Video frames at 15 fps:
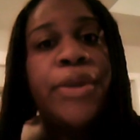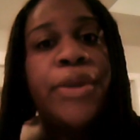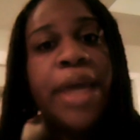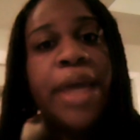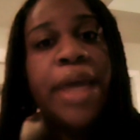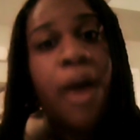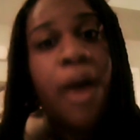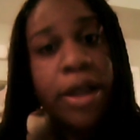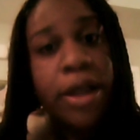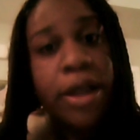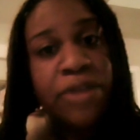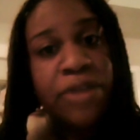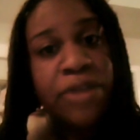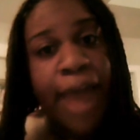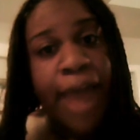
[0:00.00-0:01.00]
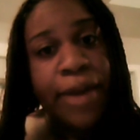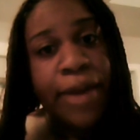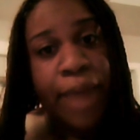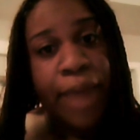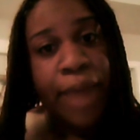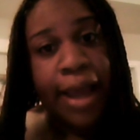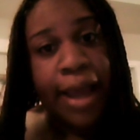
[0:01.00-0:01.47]
You can also
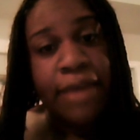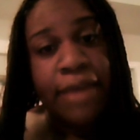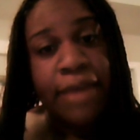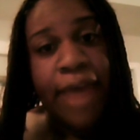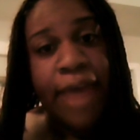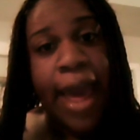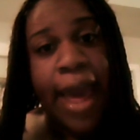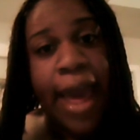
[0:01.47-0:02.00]
find Grave